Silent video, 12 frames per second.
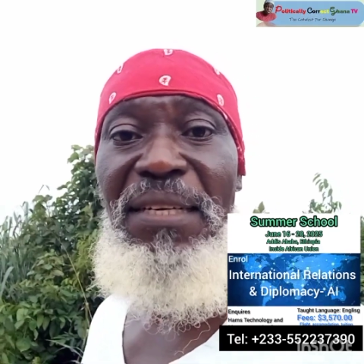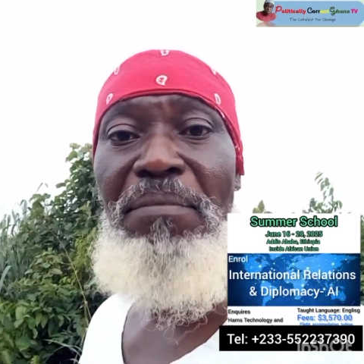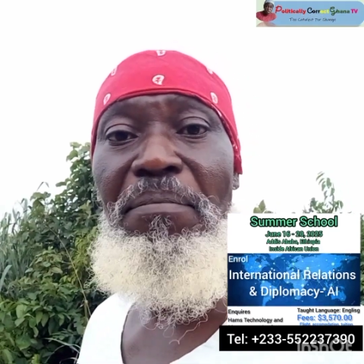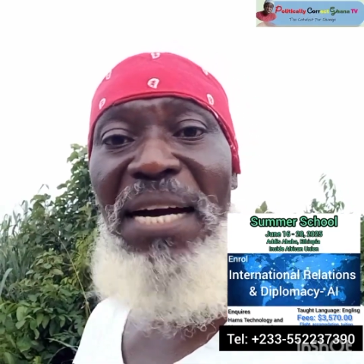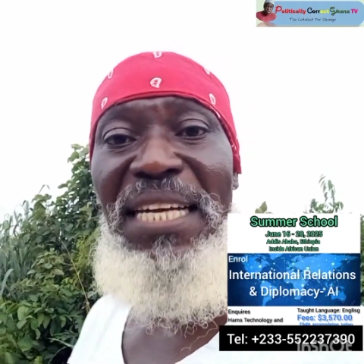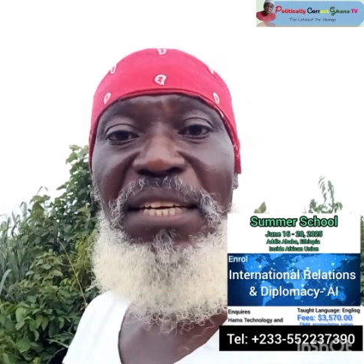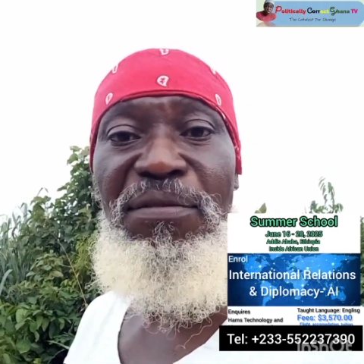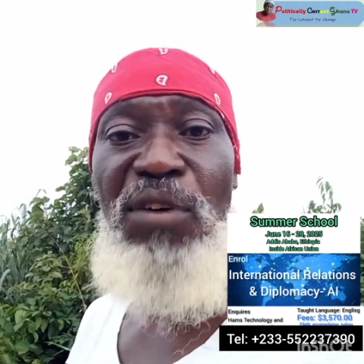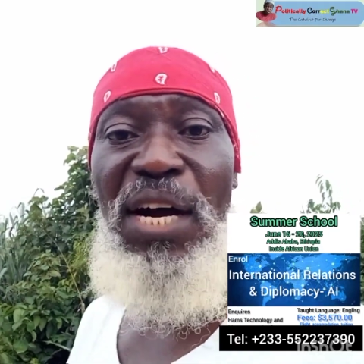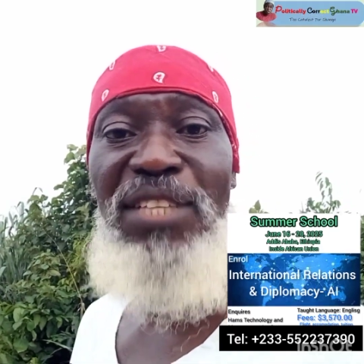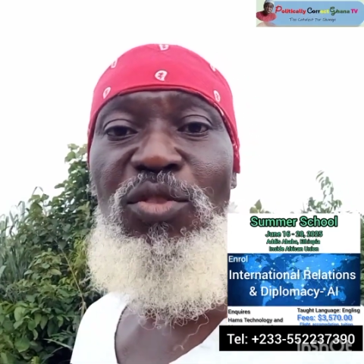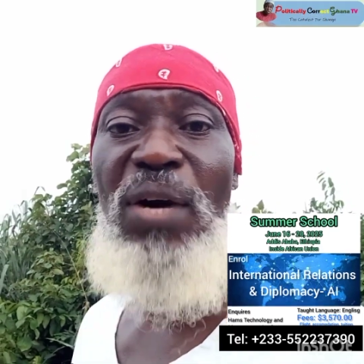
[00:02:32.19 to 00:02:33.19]
Monday for
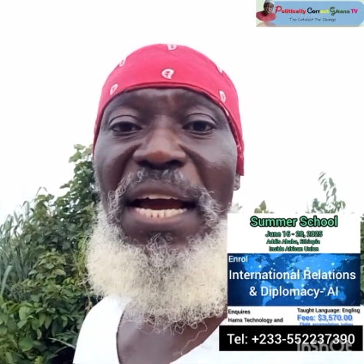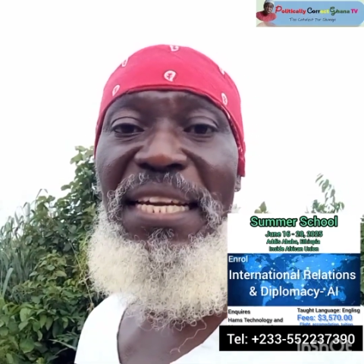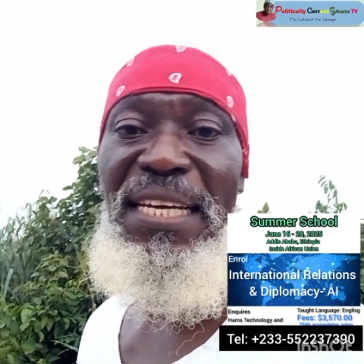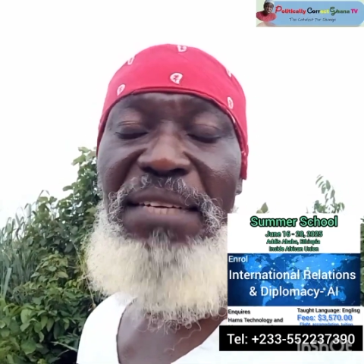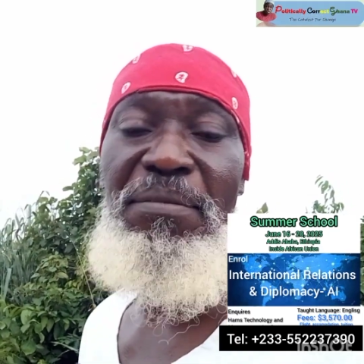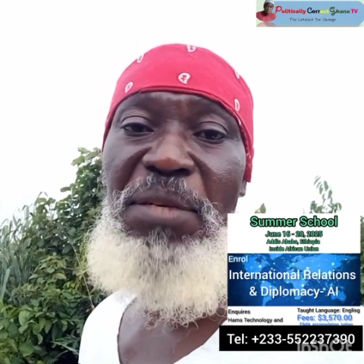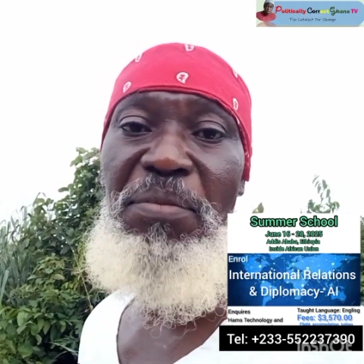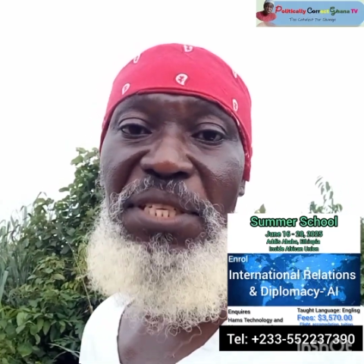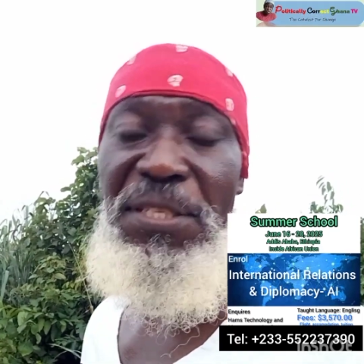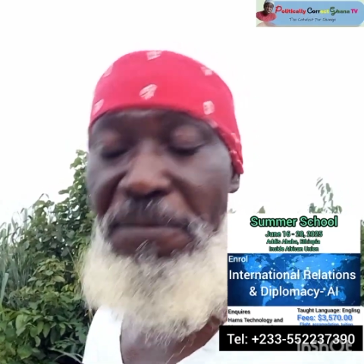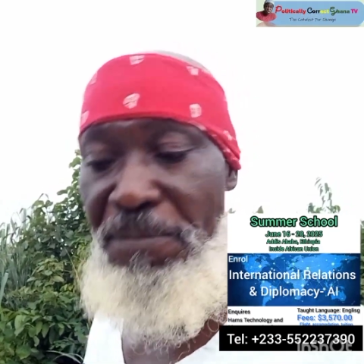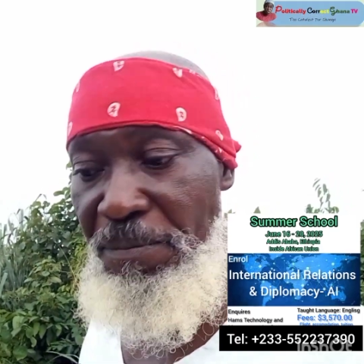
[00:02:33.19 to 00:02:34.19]
Adwoa, and then
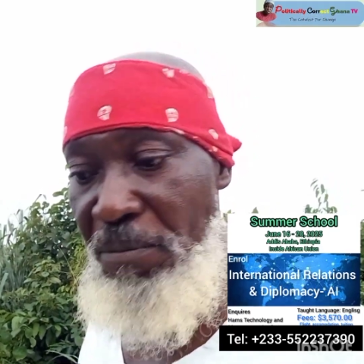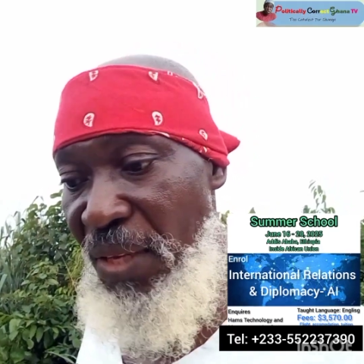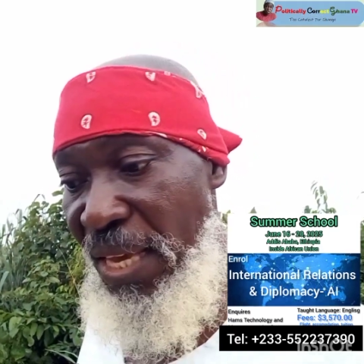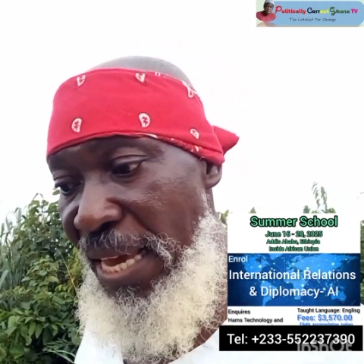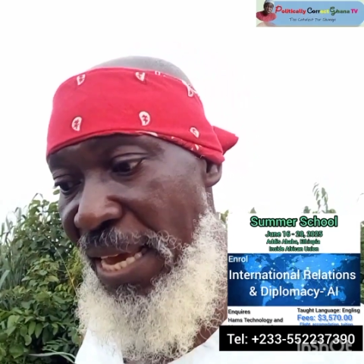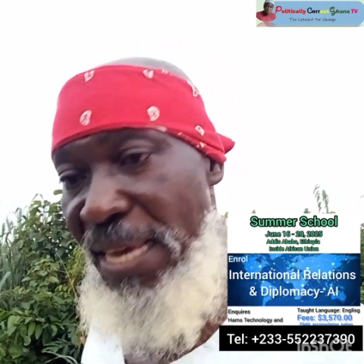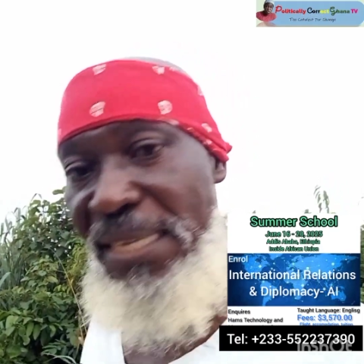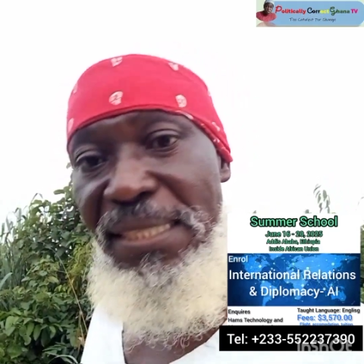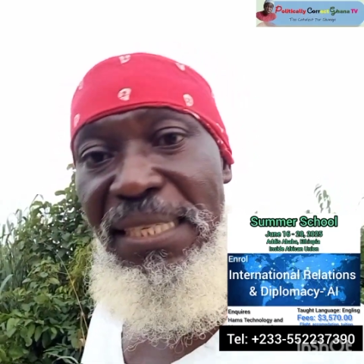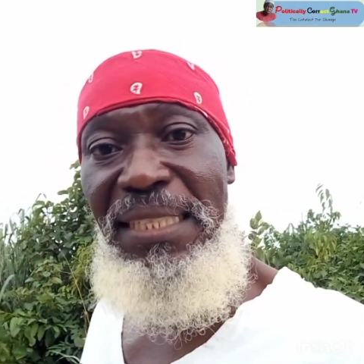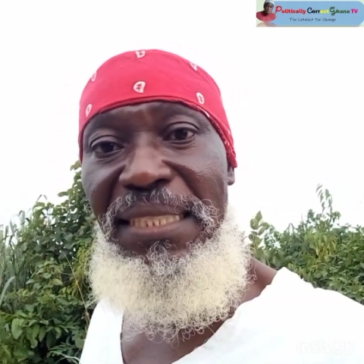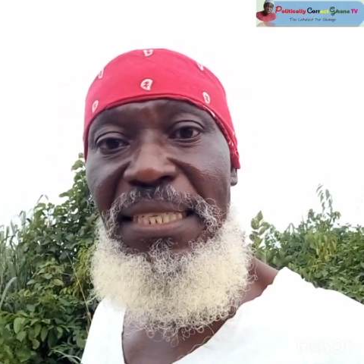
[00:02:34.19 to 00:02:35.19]
maybe
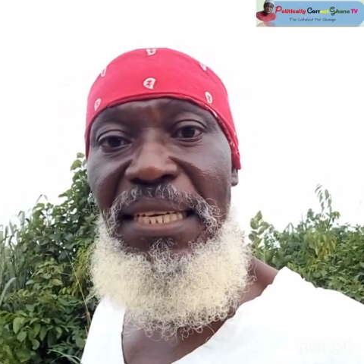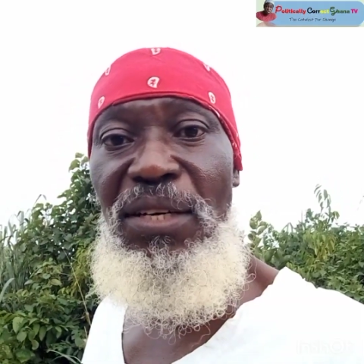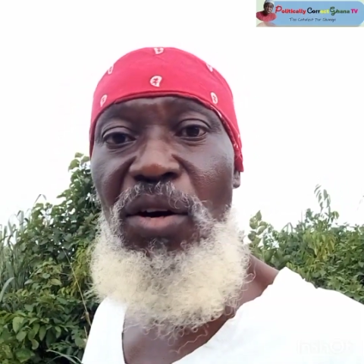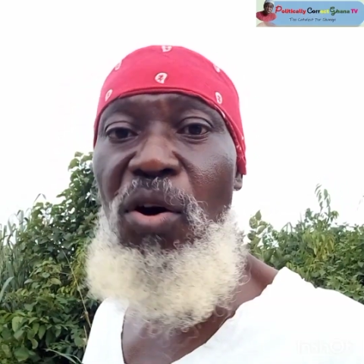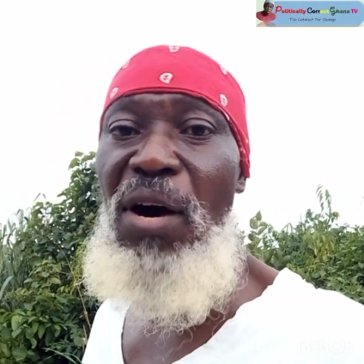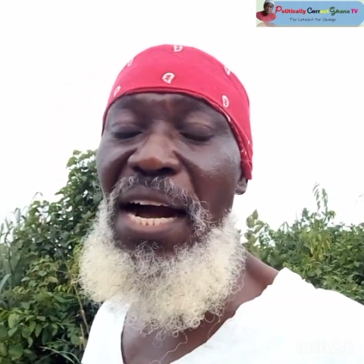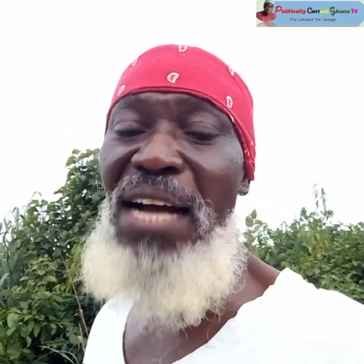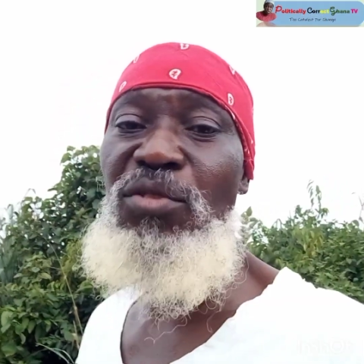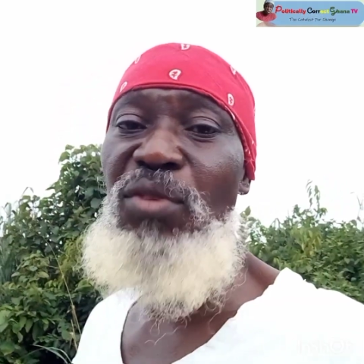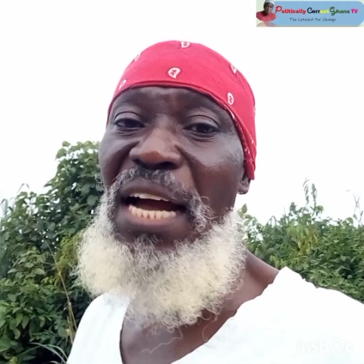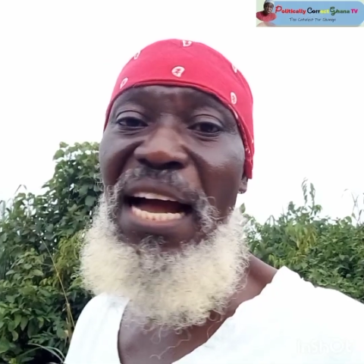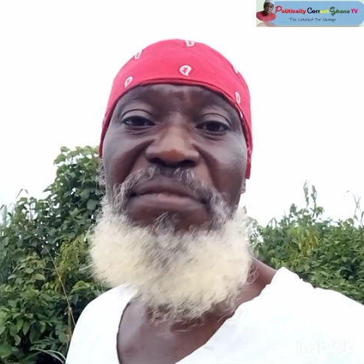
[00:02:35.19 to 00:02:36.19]
Saturday, or
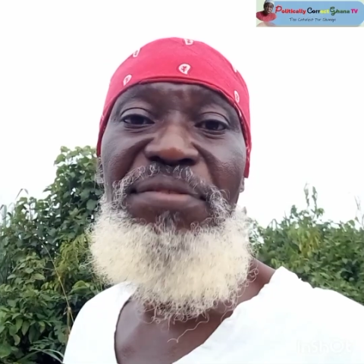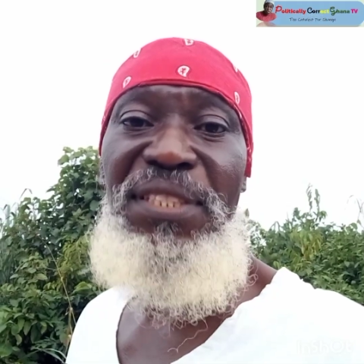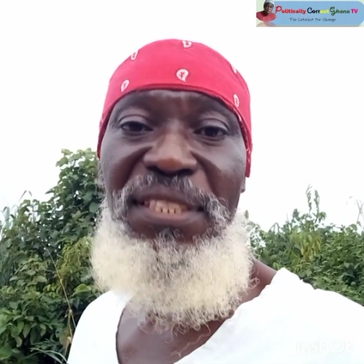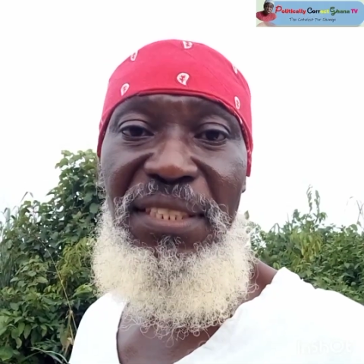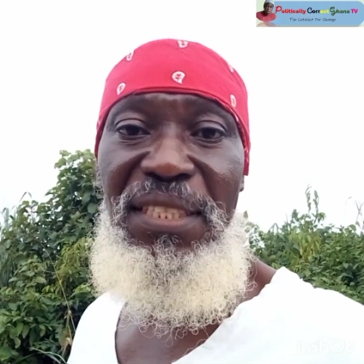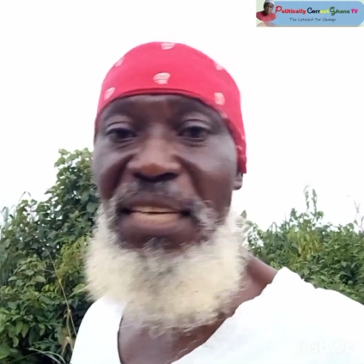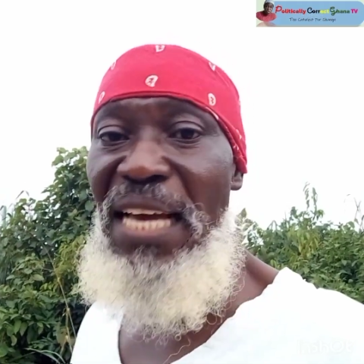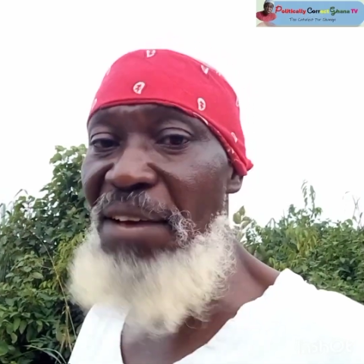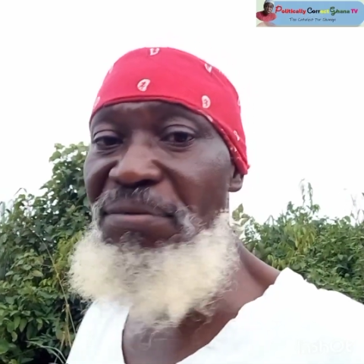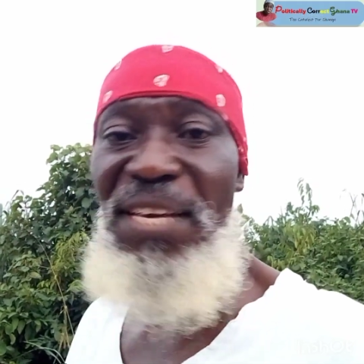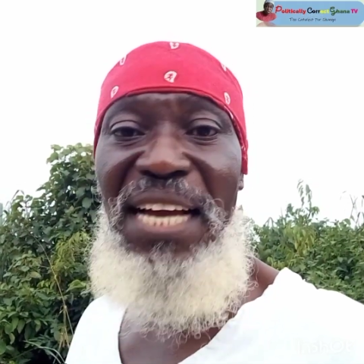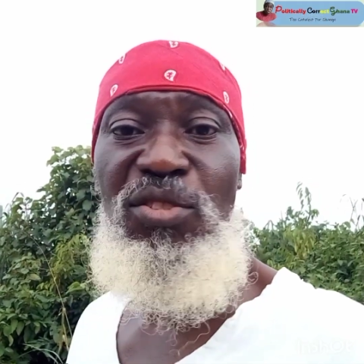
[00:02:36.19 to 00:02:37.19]
Adwoa
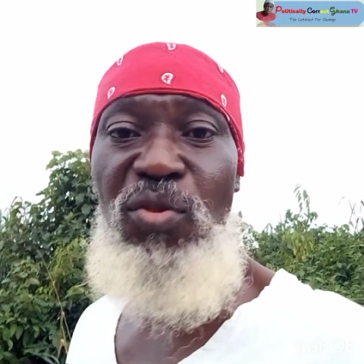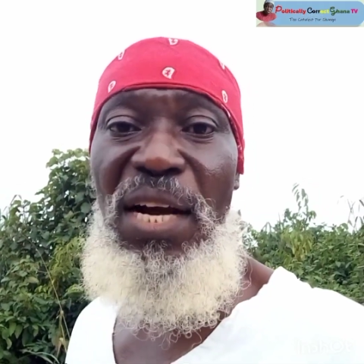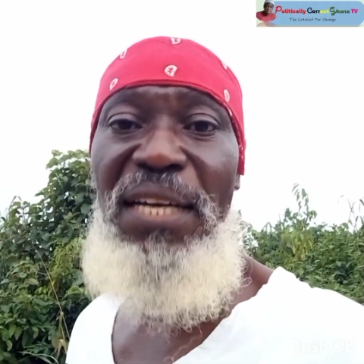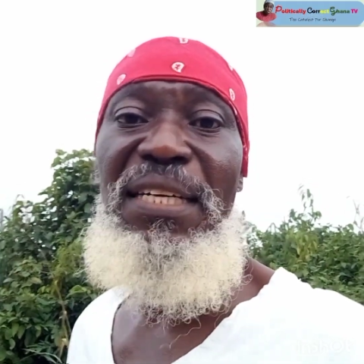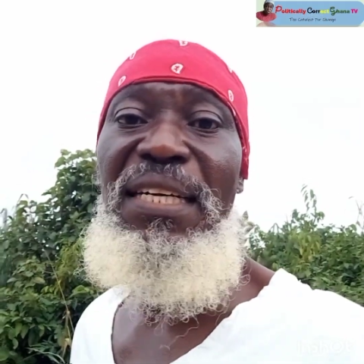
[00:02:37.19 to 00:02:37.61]
Afi-Adwoa,